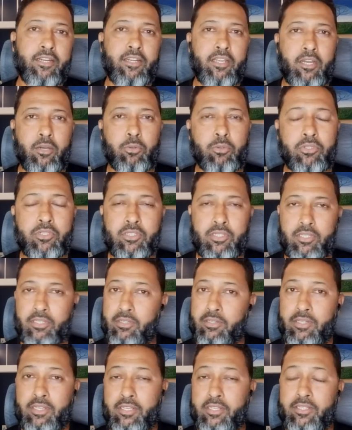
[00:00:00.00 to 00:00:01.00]
that doubt
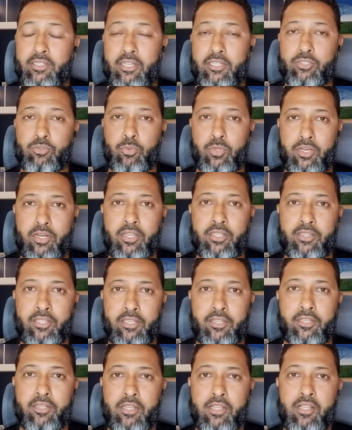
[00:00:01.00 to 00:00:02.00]
uh, and that's where i
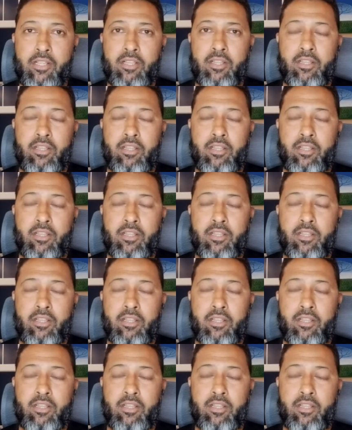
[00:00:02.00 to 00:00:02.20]
think